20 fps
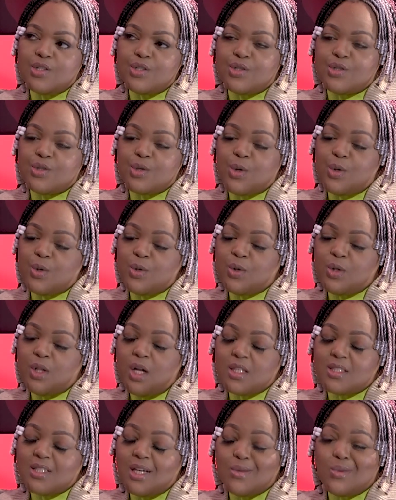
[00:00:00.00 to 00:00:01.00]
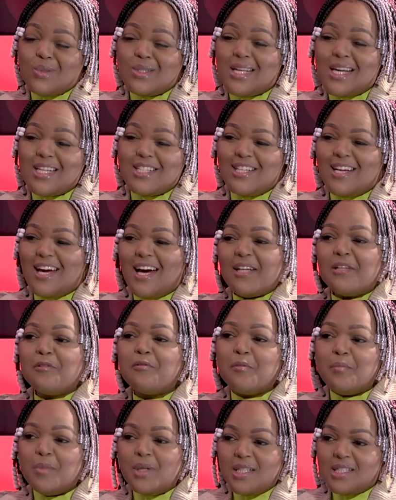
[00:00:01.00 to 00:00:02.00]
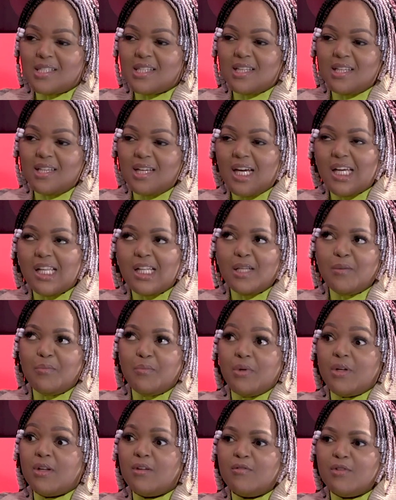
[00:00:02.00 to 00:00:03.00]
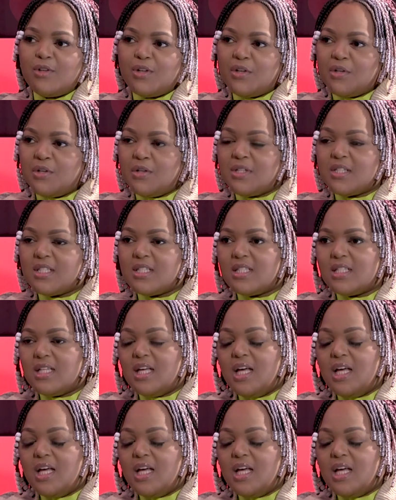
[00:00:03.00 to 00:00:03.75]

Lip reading: So lockdown was actually kind of a blessing and a bit of a curse,